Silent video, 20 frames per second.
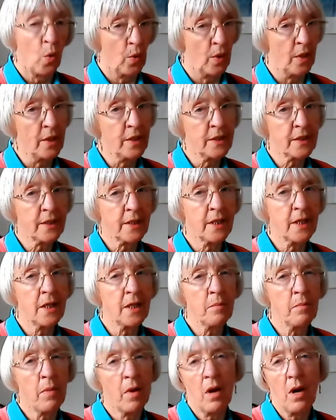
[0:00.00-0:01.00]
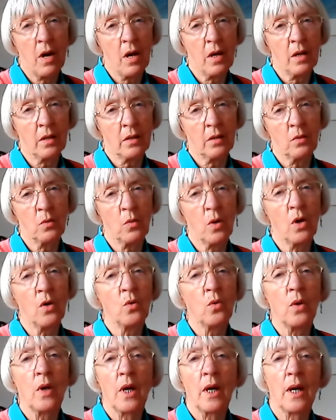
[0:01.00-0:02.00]
Whiskey bottle
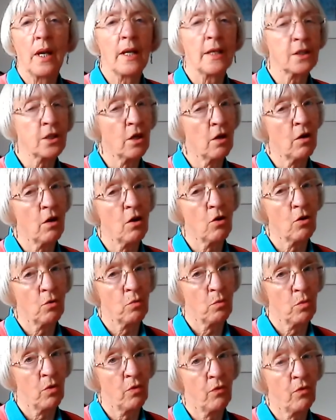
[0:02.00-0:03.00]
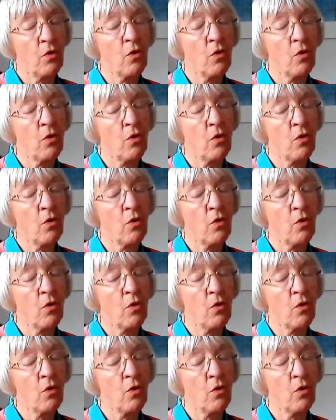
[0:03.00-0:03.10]
won't last long before it ends.